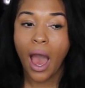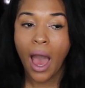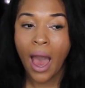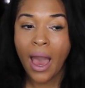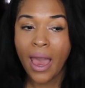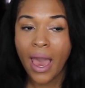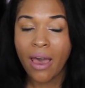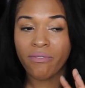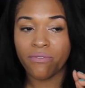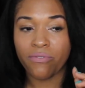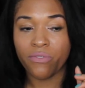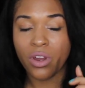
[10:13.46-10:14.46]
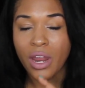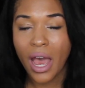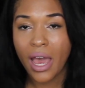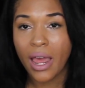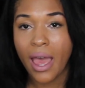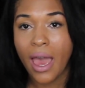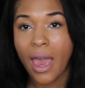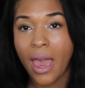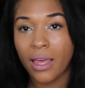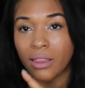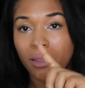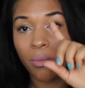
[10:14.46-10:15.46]
I have not
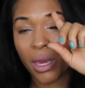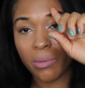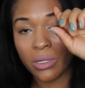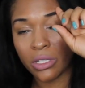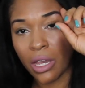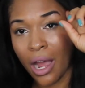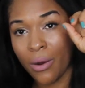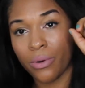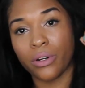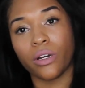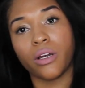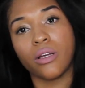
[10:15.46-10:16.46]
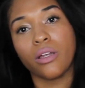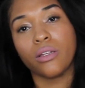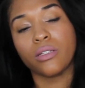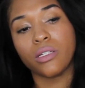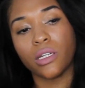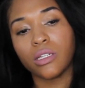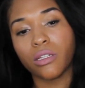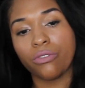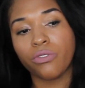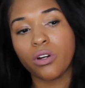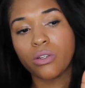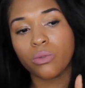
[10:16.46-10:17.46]
had the baby shower since
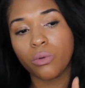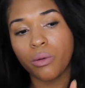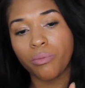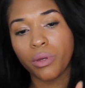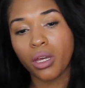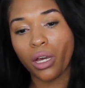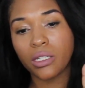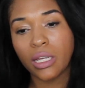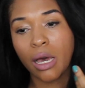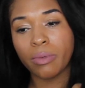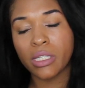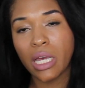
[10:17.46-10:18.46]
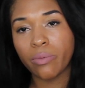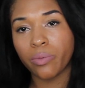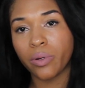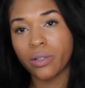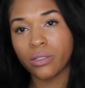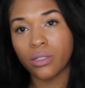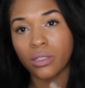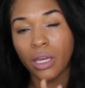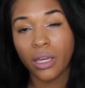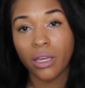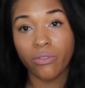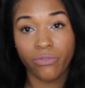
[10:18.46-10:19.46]
the first one because I'm the type of person
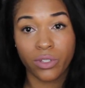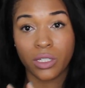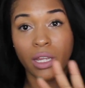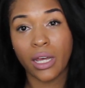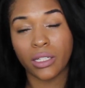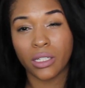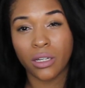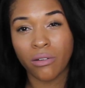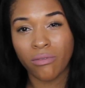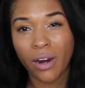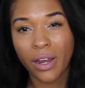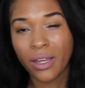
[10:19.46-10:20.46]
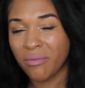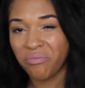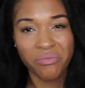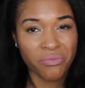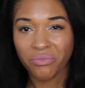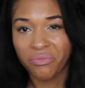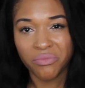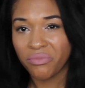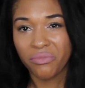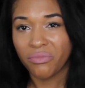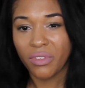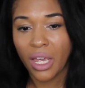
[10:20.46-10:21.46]
that if it's not done right,
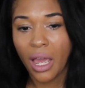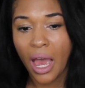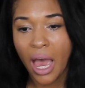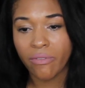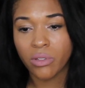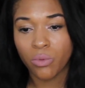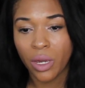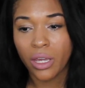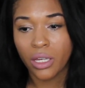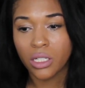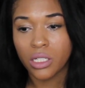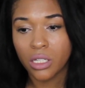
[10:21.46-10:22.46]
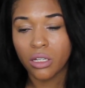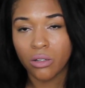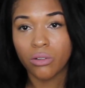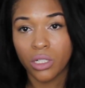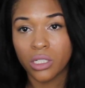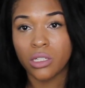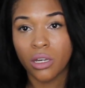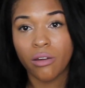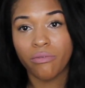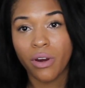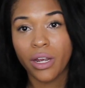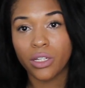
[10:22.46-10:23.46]
I have to wait until it's
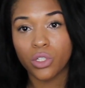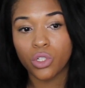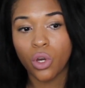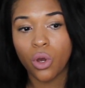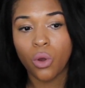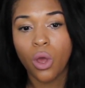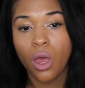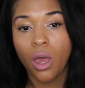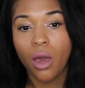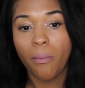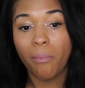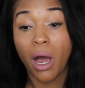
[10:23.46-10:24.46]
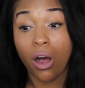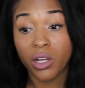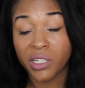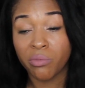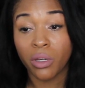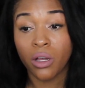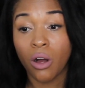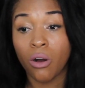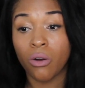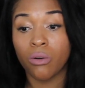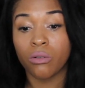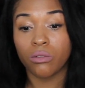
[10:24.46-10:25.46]
done right. So my ultimate
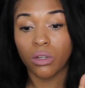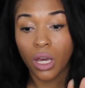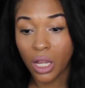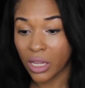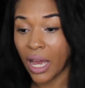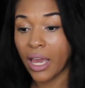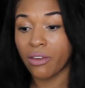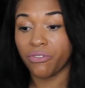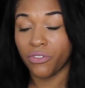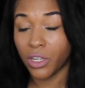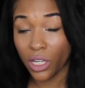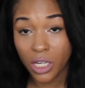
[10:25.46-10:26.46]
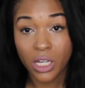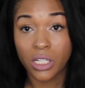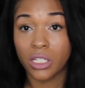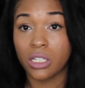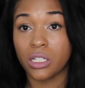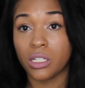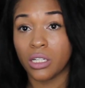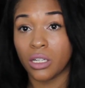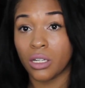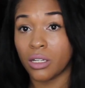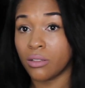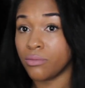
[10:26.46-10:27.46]
goal in life is
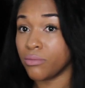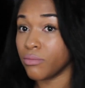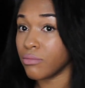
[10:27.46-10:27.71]
to